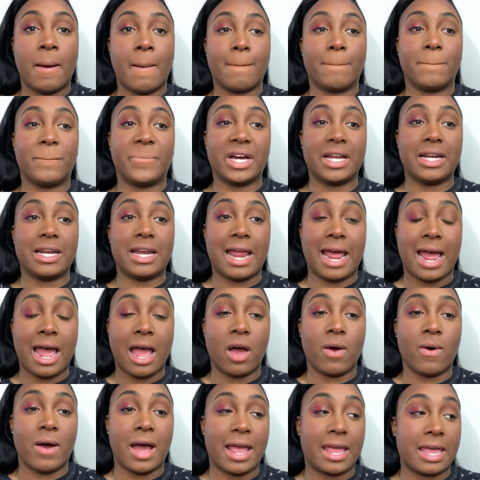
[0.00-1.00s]
But
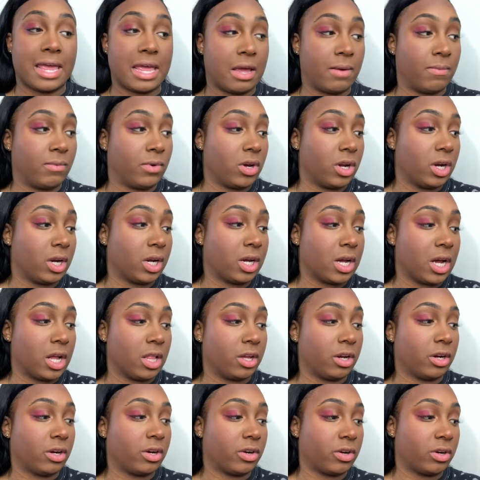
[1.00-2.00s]
now I am gonna
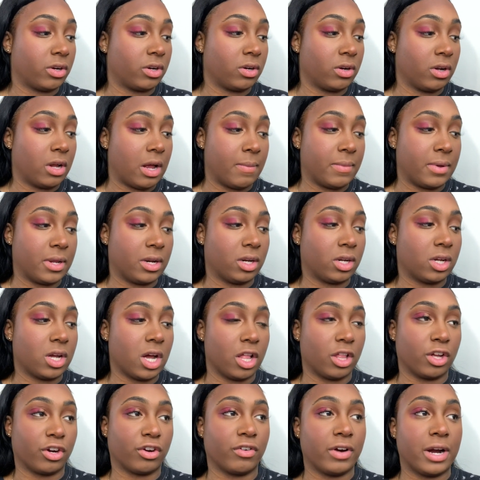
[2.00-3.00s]
color
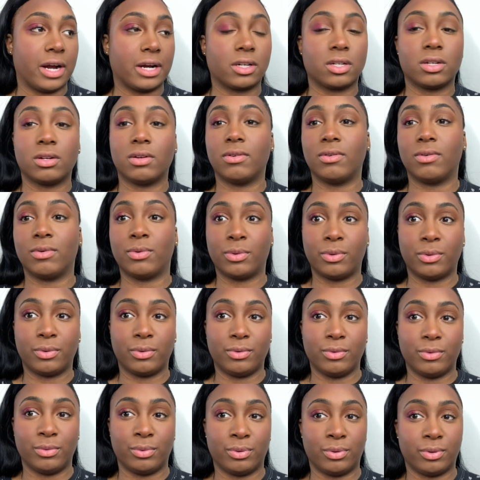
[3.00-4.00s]
correct.
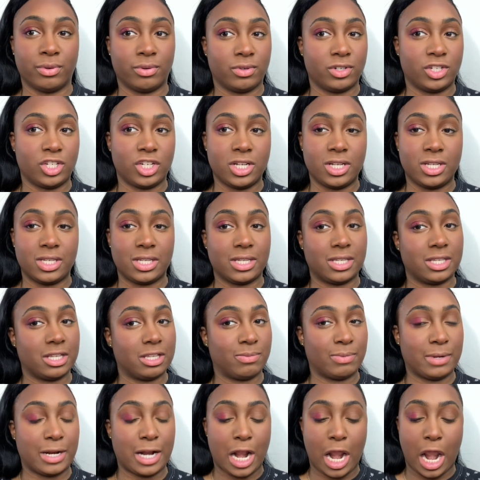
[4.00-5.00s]
Ooh, Jesus, it's
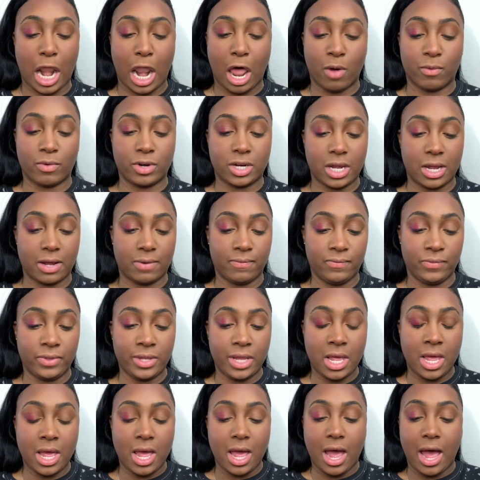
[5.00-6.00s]
been a long day.
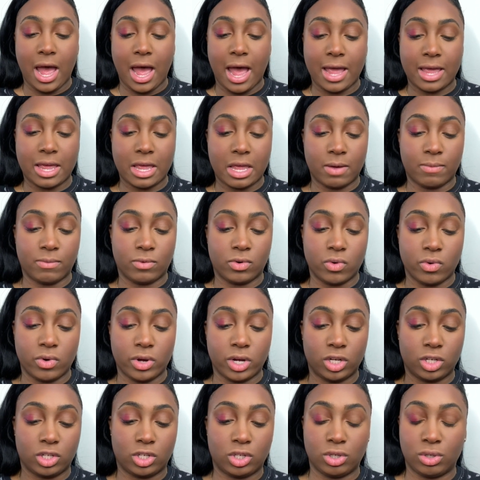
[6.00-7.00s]
I am
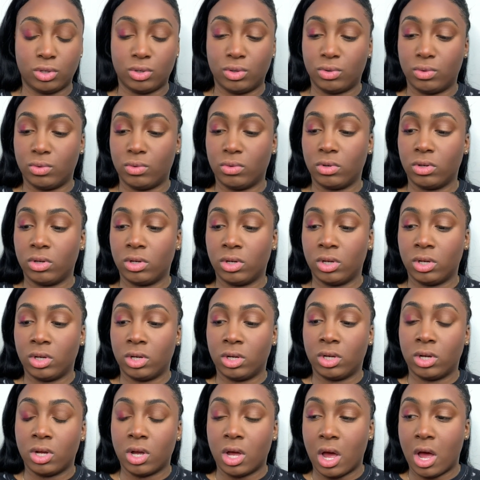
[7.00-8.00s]
going to
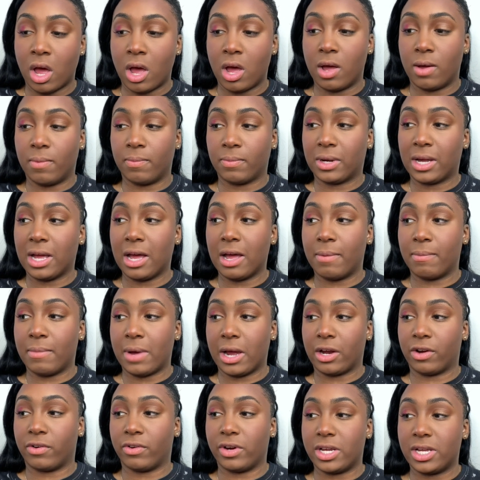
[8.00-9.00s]
cut my
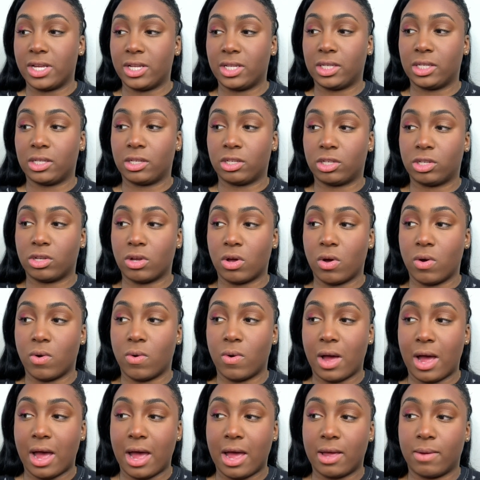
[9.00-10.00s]
crease. So
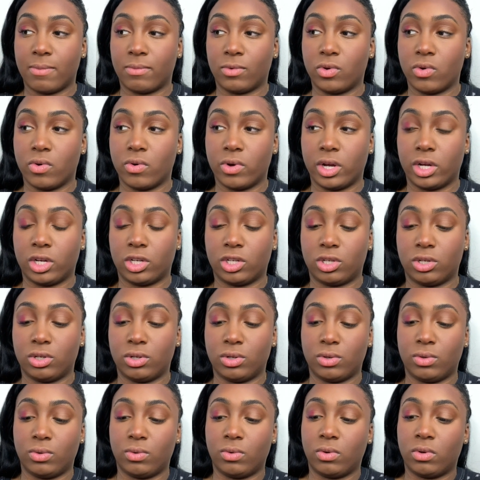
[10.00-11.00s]
I'm going
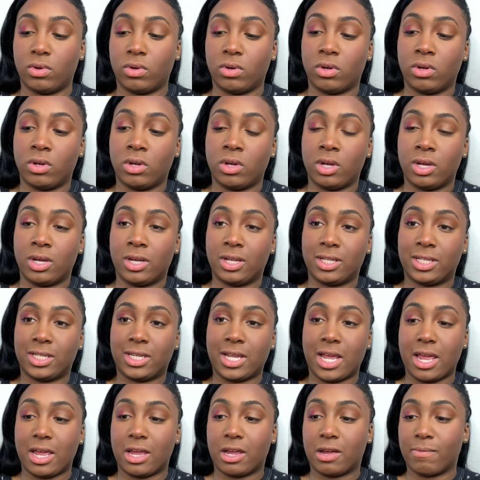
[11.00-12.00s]
to
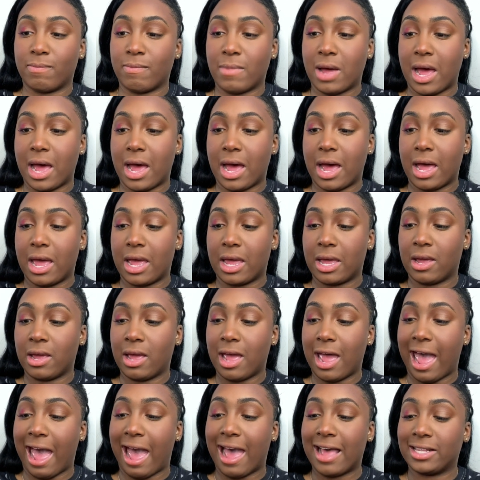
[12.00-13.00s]
take my
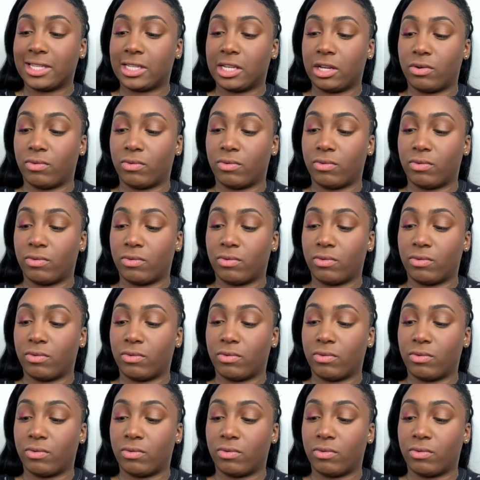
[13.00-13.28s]
Acid